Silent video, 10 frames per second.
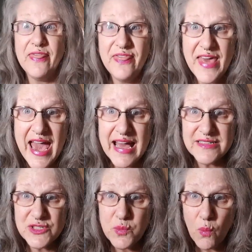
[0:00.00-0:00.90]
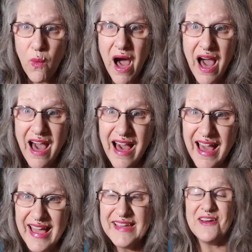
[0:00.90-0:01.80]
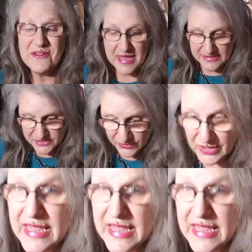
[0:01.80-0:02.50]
that's why. Okay, so